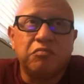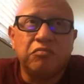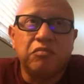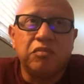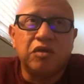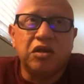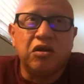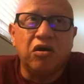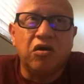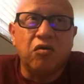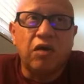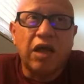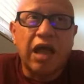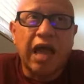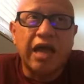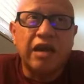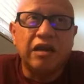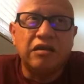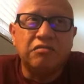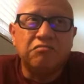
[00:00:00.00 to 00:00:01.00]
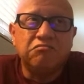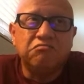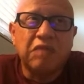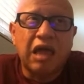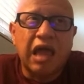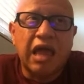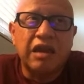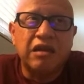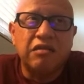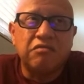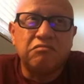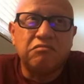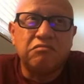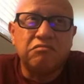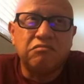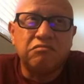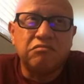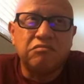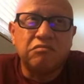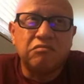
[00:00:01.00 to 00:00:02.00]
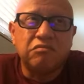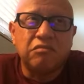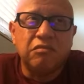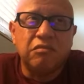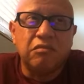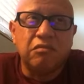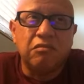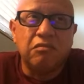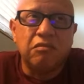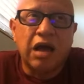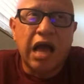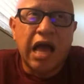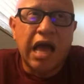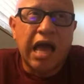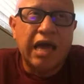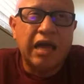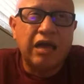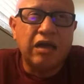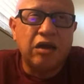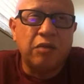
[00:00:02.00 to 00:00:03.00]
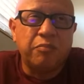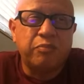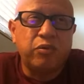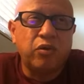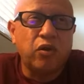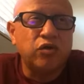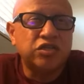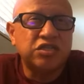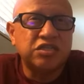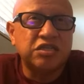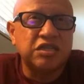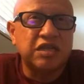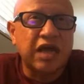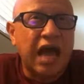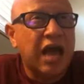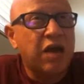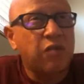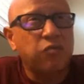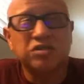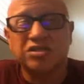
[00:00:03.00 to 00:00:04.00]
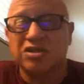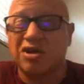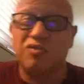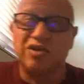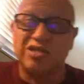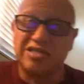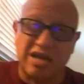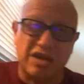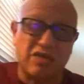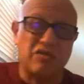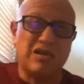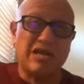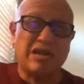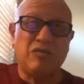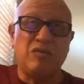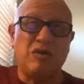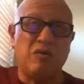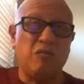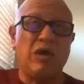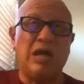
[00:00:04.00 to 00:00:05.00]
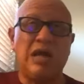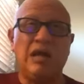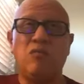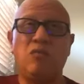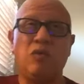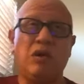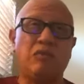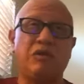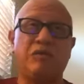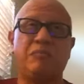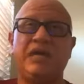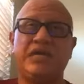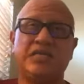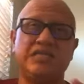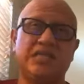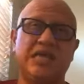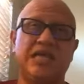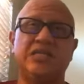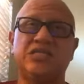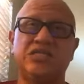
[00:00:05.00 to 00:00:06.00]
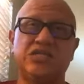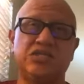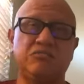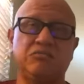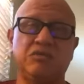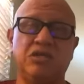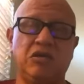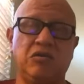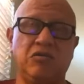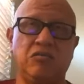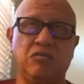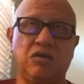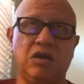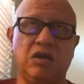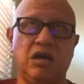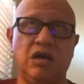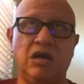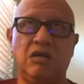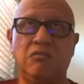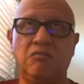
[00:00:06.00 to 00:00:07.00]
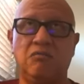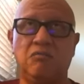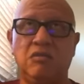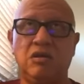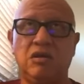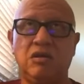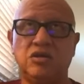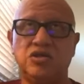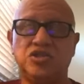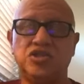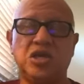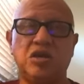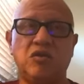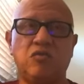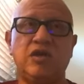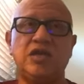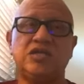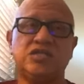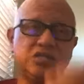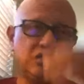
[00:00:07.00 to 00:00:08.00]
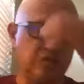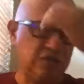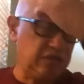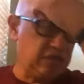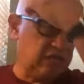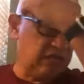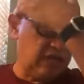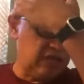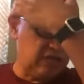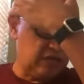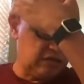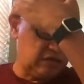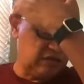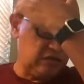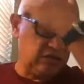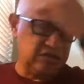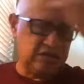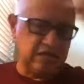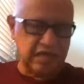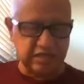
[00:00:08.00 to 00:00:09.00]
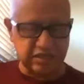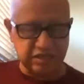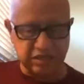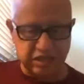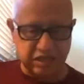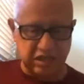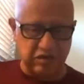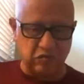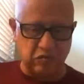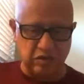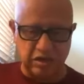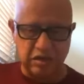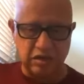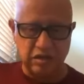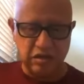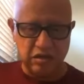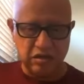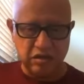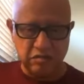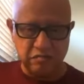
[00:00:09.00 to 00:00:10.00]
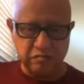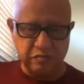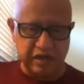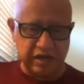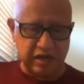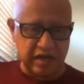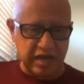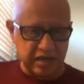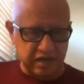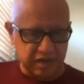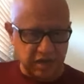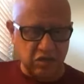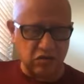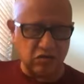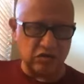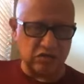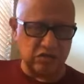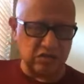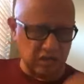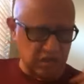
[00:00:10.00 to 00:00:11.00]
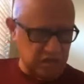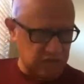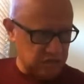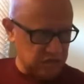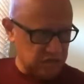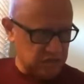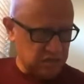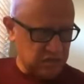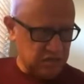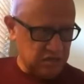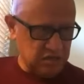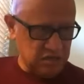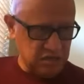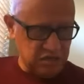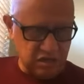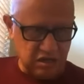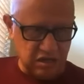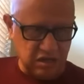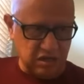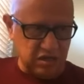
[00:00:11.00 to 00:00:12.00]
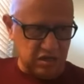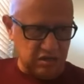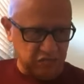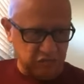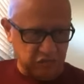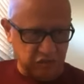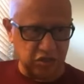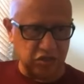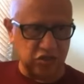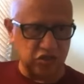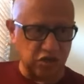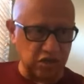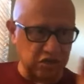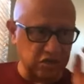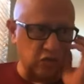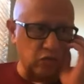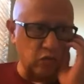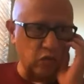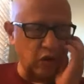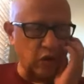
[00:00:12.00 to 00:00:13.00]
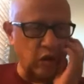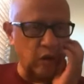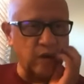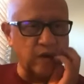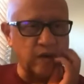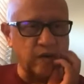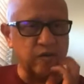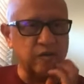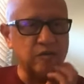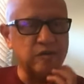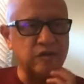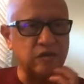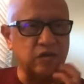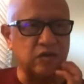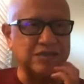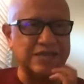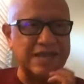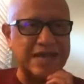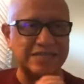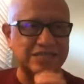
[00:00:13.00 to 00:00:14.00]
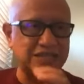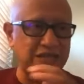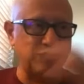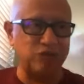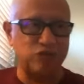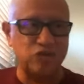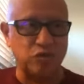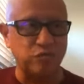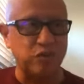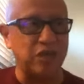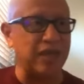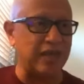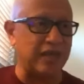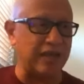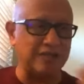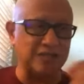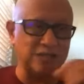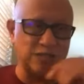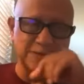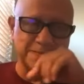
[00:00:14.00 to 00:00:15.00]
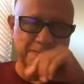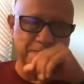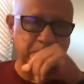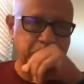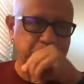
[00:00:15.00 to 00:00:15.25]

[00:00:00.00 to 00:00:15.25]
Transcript: you know, and and my approach to that was always like, okay, well, what what would make sense, you know, um, generationally? Like, there's that scene when Perla encounters the the um, construction worker. You know, his last name's Dominguez.